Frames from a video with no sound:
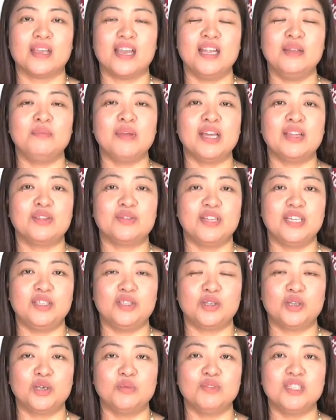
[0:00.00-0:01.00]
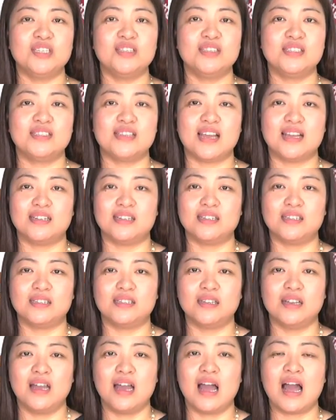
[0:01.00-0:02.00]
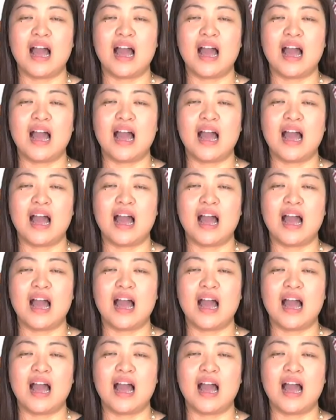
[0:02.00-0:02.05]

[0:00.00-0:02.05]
In my 3 terms in the Senate,